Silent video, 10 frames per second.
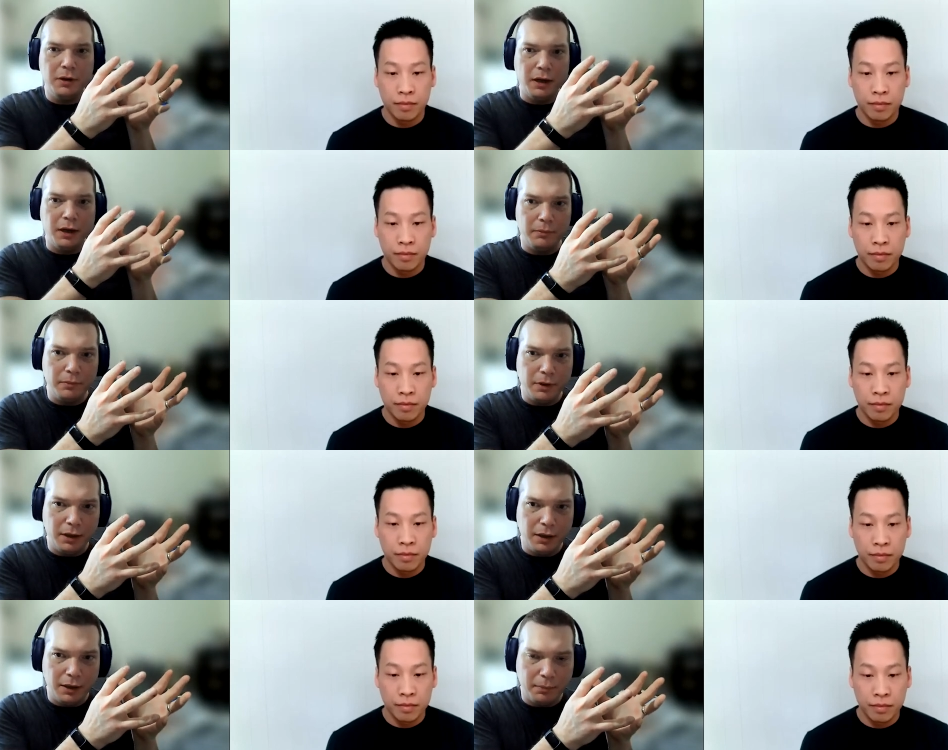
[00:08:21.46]
Speaker 1: um, a,
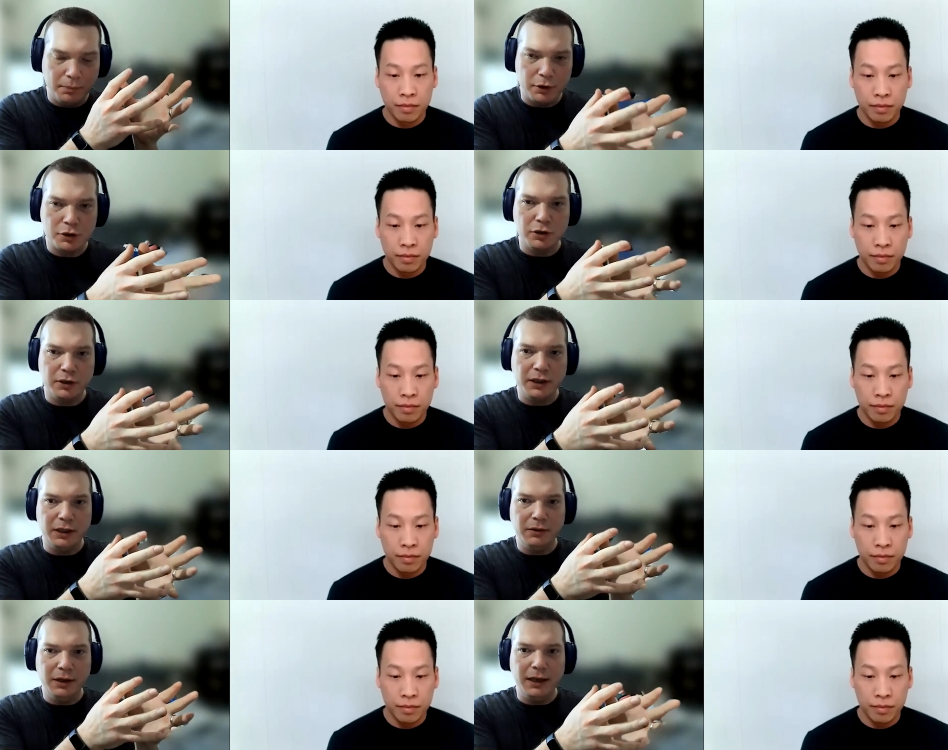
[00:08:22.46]
a
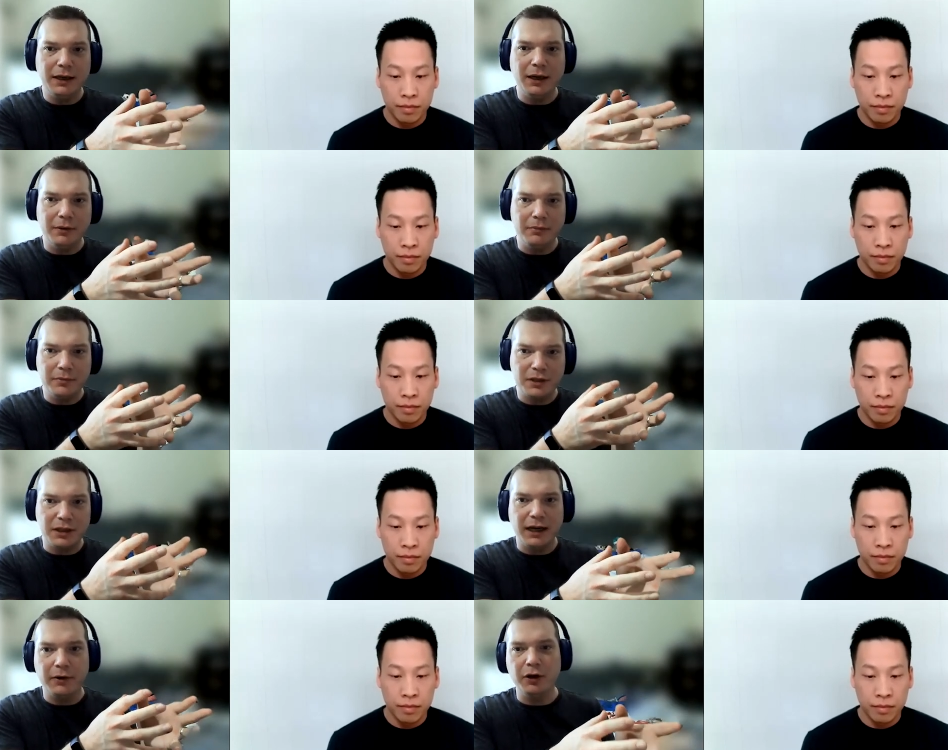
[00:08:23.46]
personally income
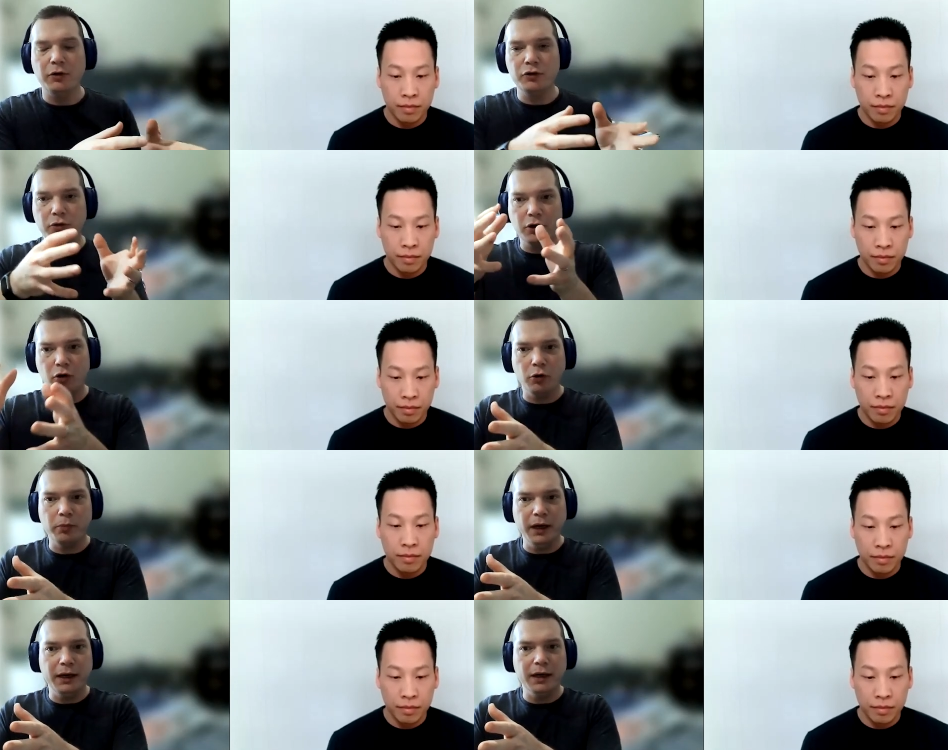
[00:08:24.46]
scenario to a
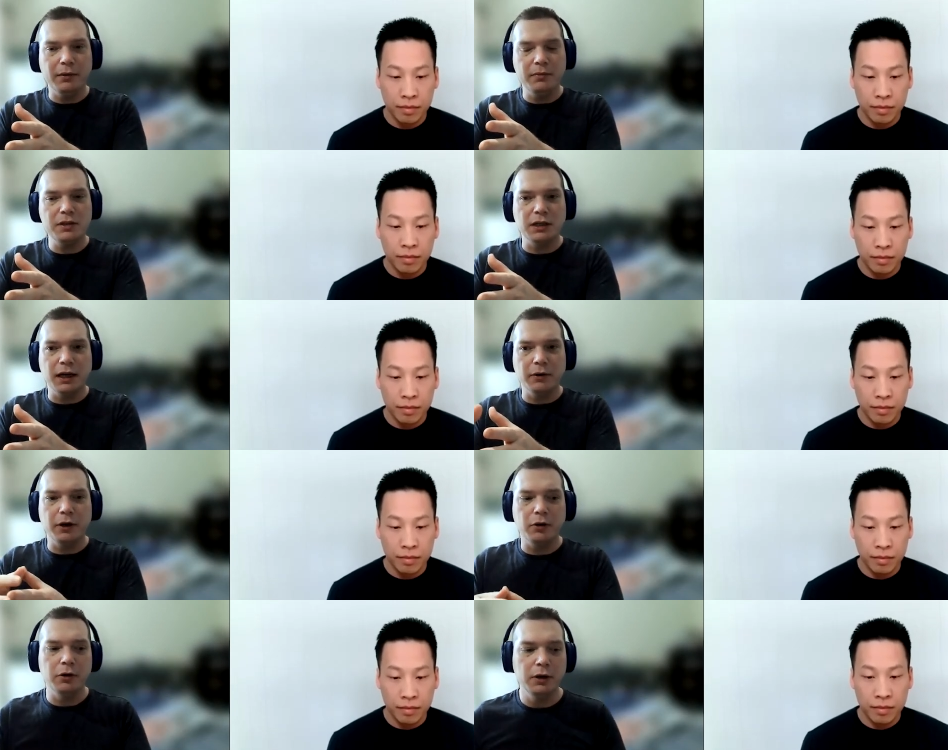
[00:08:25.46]
corporate income
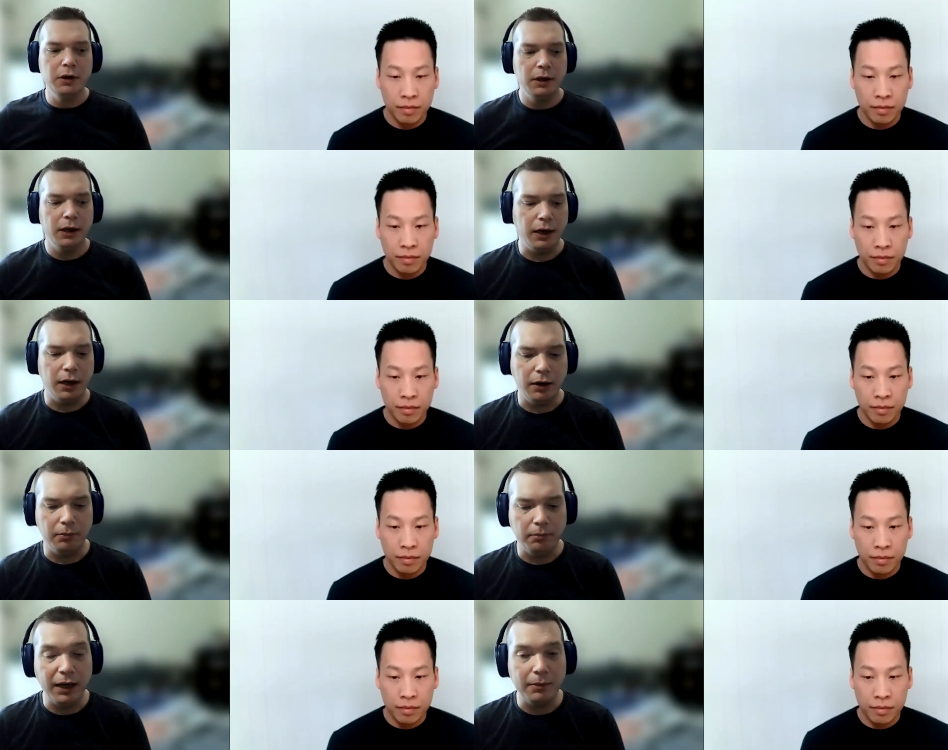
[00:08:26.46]
scenario
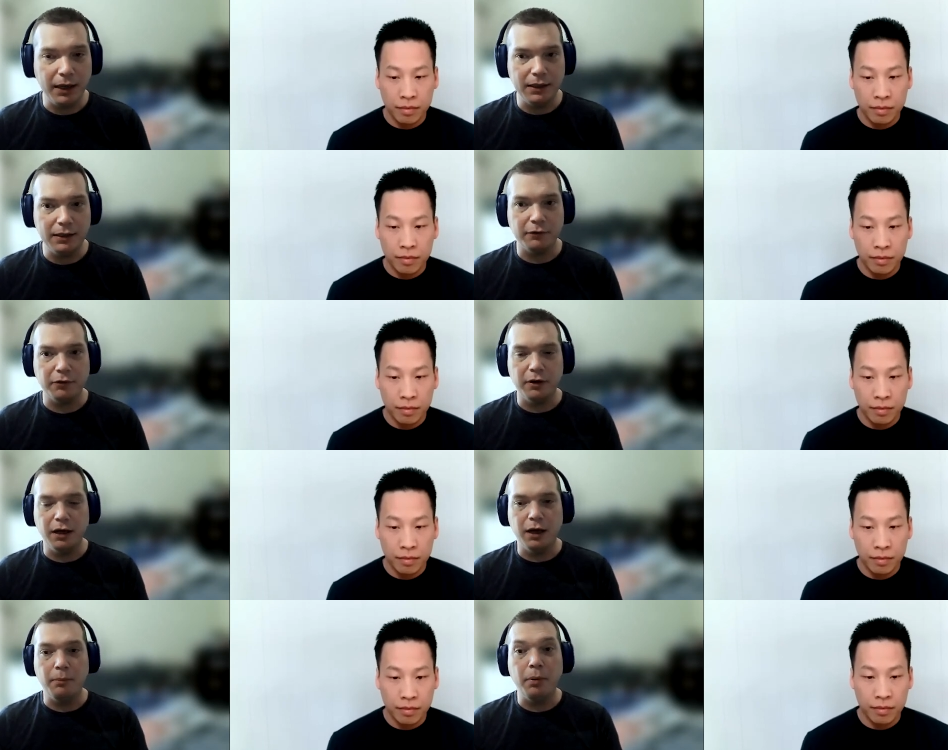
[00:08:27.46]
um, many many
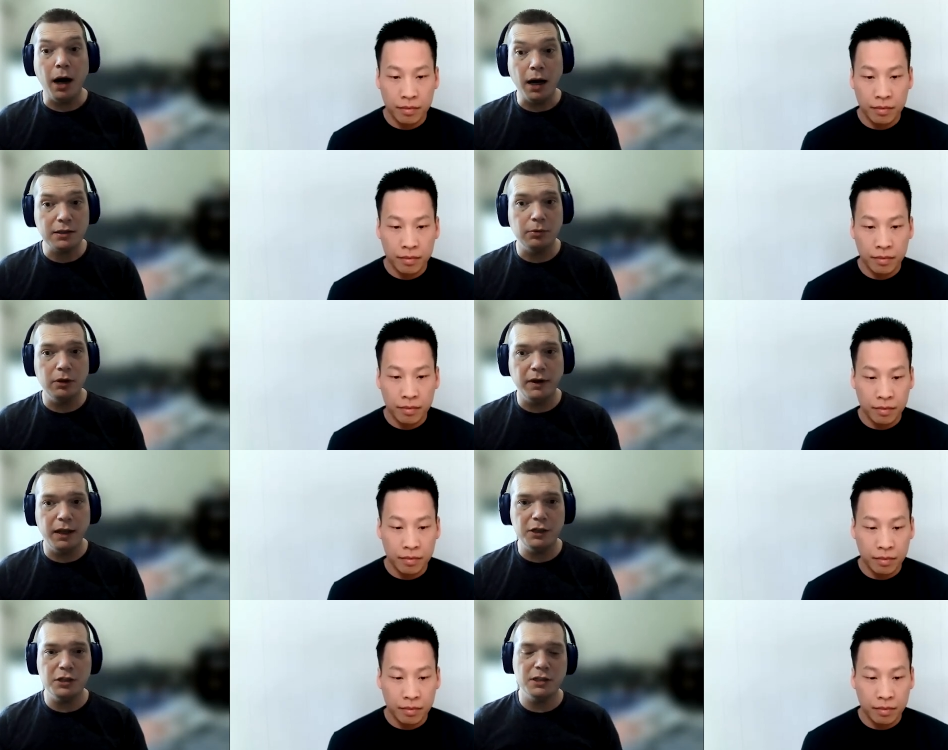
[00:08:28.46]
different uh, possible
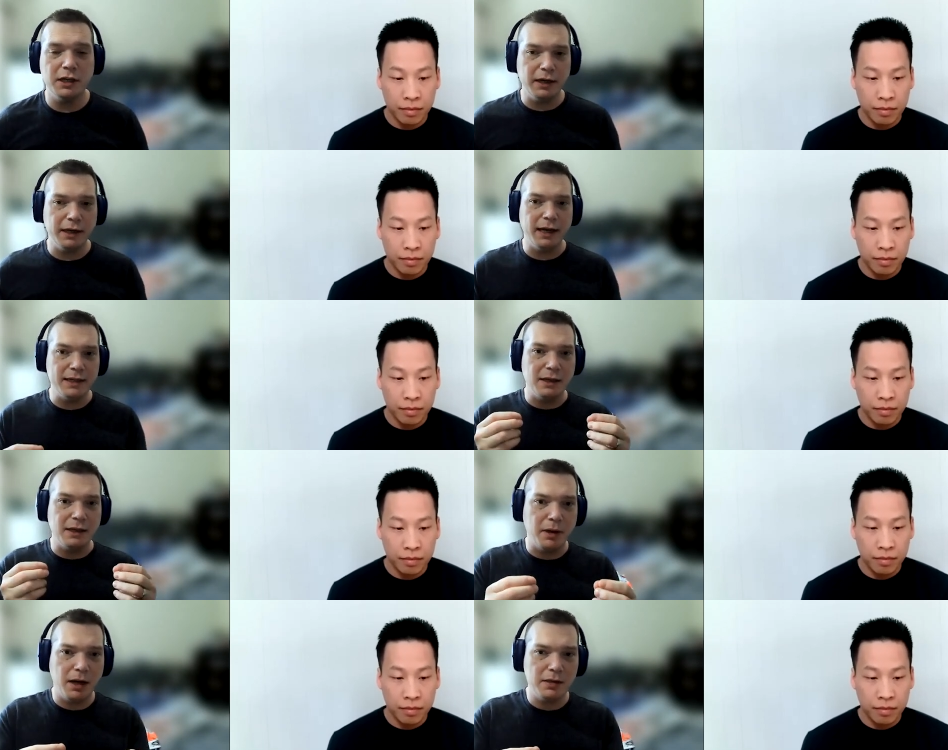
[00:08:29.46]
advantages there again i say
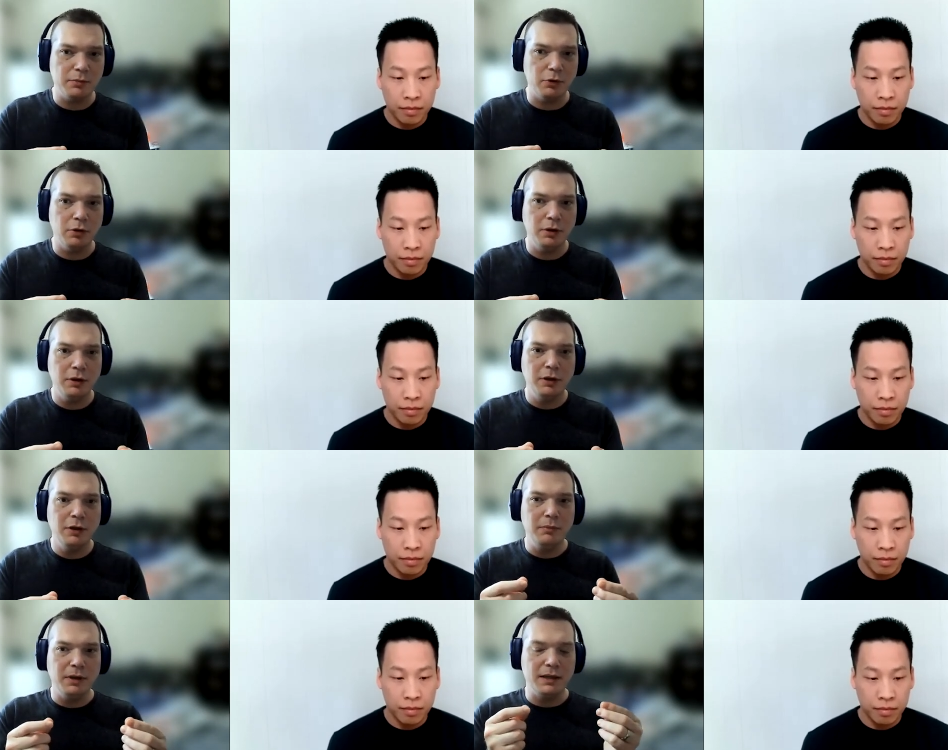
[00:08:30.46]
possible
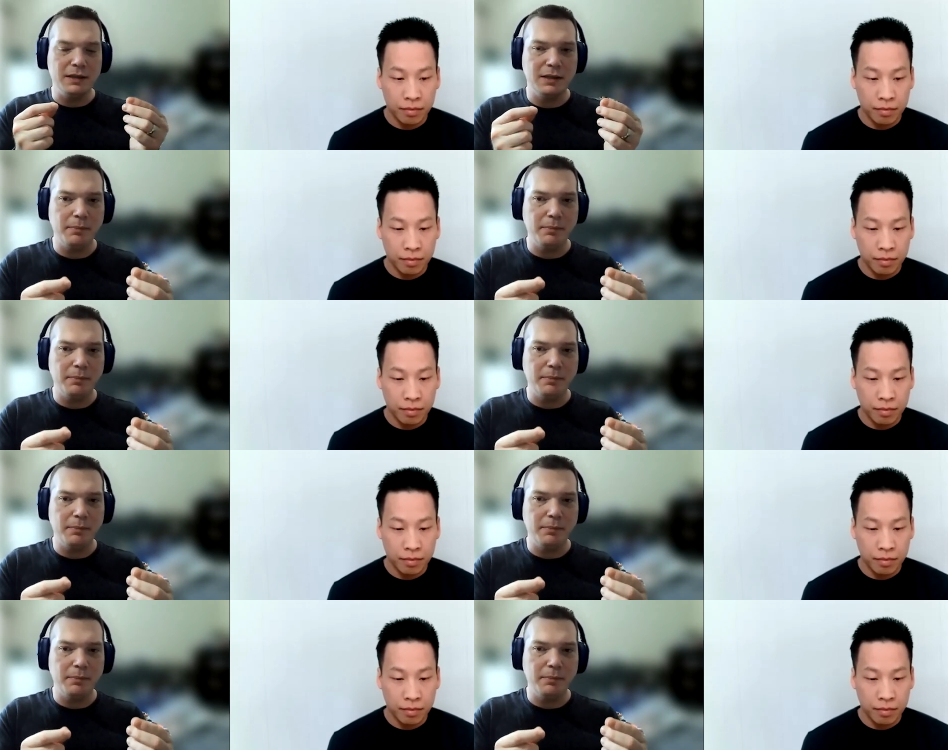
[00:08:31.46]
because it